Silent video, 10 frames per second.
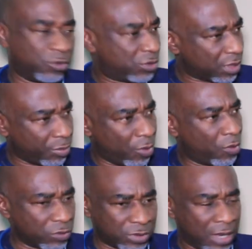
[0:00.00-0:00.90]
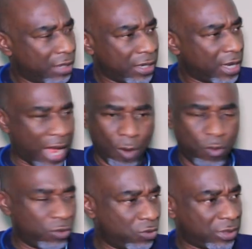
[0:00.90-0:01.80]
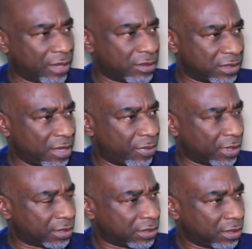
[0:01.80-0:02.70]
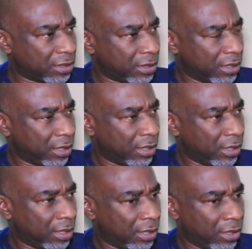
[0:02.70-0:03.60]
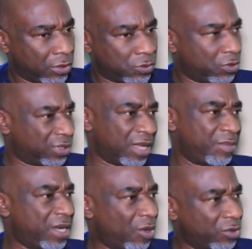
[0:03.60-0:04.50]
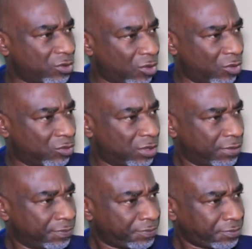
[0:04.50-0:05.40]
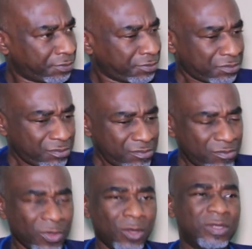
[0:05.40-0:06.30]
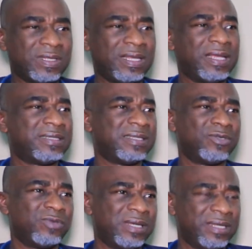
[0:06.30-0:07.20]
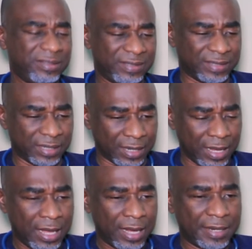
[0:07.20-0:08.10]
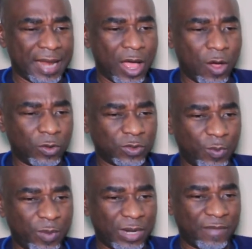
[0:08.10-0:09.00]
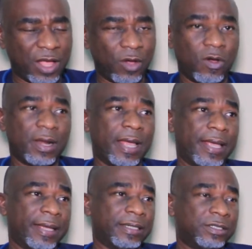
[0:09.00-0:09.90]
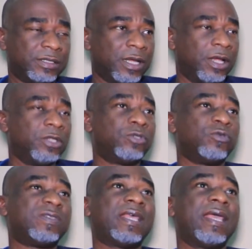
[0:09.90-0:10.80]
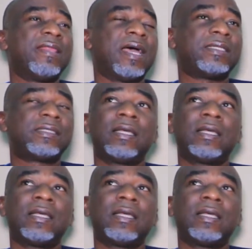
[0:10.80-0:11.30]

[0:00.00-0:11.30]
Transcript: juxtapose, I won't look like the same person. So does that mean I was cloned? You see, it is really silly. Now, some people have now gone ahead to say that